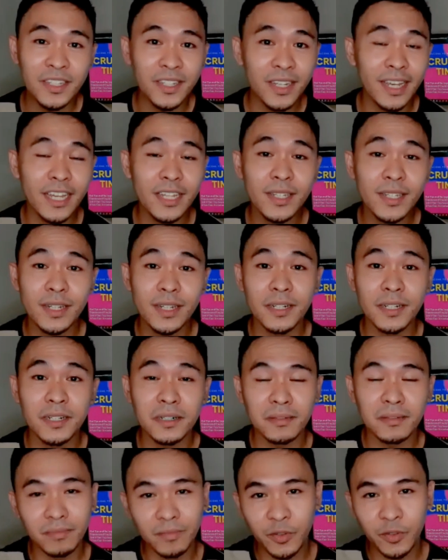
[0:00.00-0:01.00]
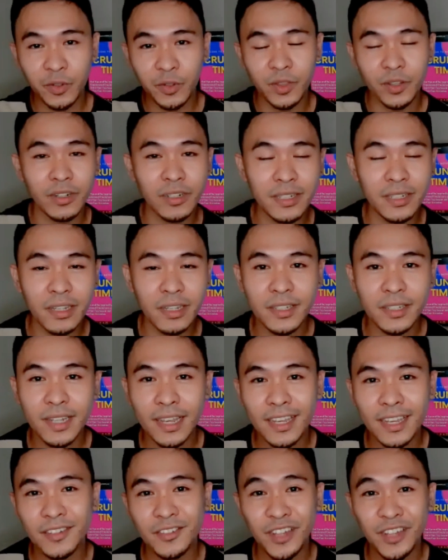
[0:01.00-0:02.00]
I guess for the audience, they
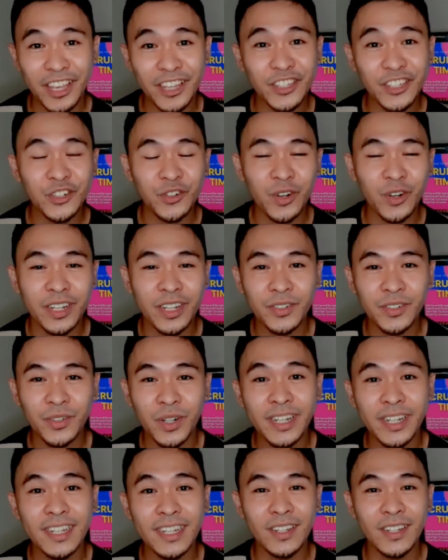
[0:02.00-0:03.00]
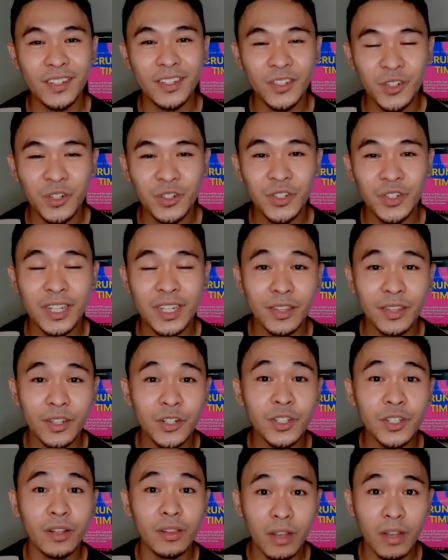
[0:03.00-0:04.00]
can try searching, and
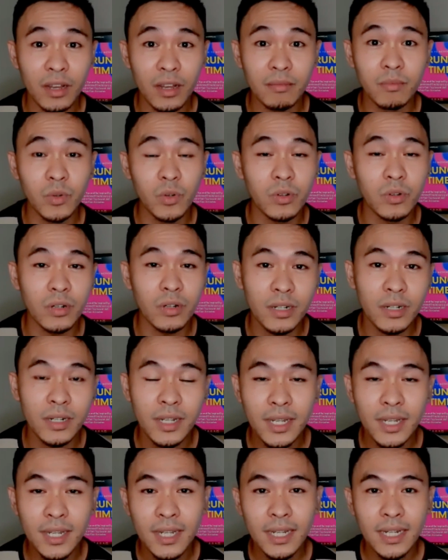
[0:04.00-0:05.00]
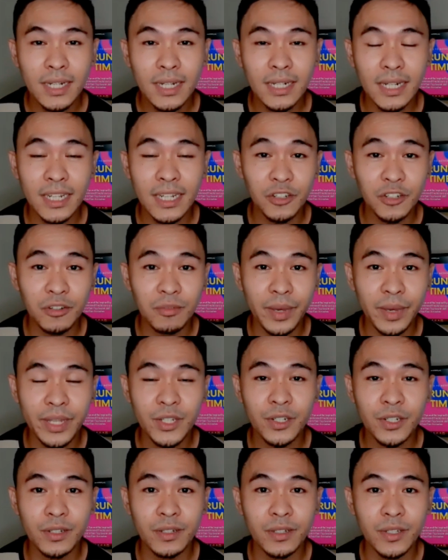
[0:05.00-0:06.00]
there's a lot more as you
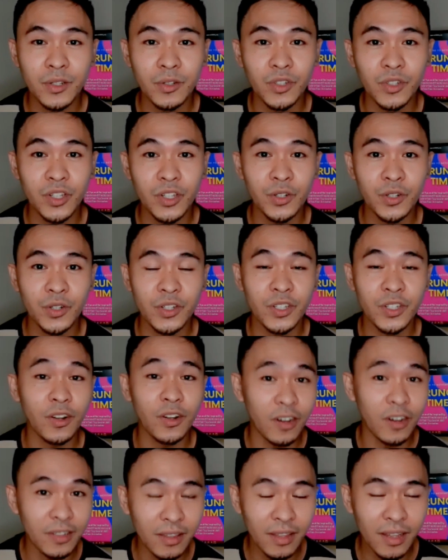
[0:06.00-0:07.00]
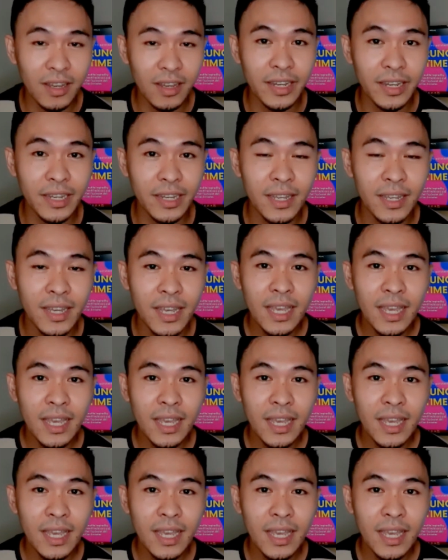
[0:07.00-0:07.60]
mentioned. So just search it online.